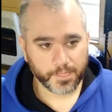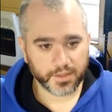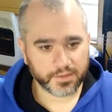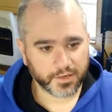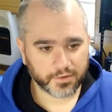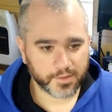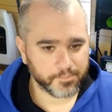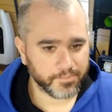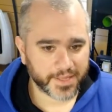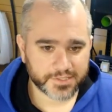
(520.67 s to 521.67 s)
you know, the
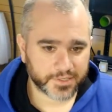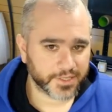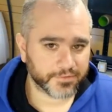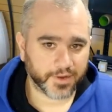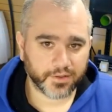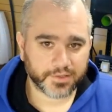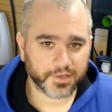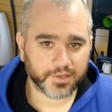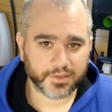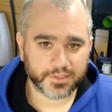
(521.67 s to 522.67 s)
best transfer out there,
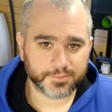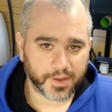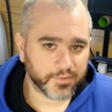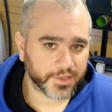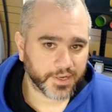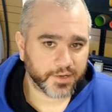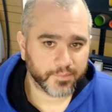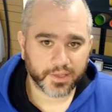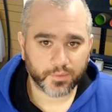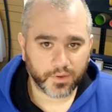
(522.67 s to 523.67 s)
it's probably going to end up
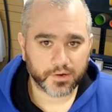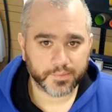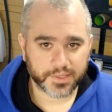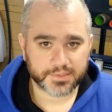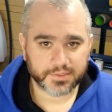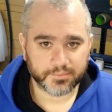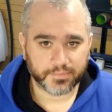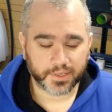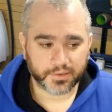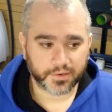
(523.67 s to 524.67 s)
being the water-based,
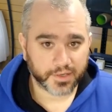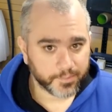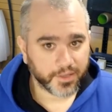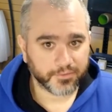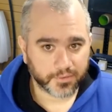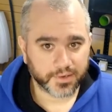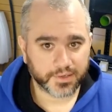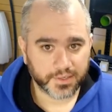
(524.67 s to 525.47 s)
but you're going to pay for it.